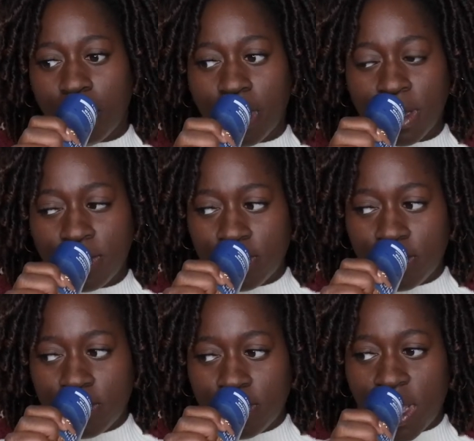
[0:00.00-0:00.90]
But
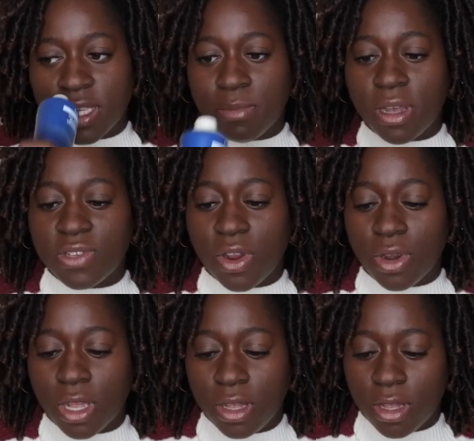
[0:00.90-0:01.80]
it smells
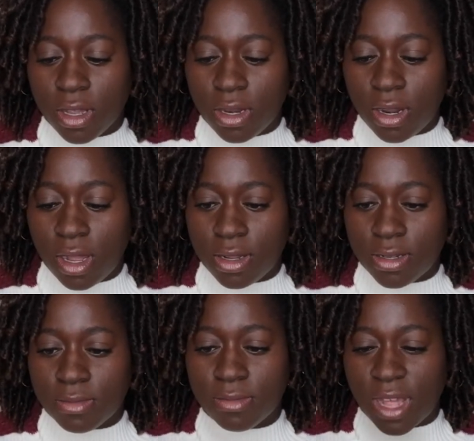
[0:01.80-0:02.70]
very good.
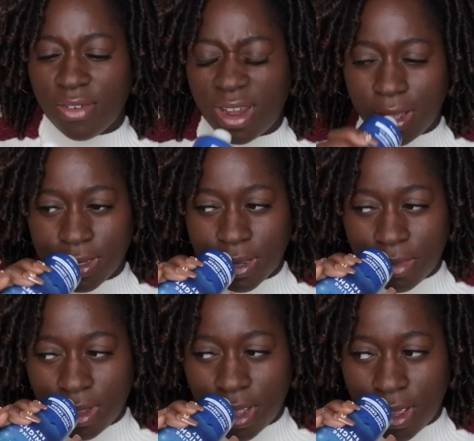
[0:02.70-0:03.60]
Um, I feel like it's
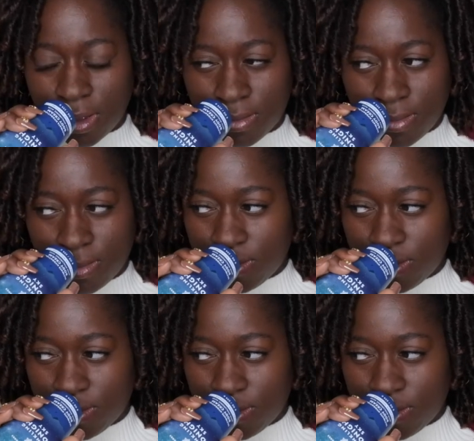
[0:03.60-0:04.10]
something that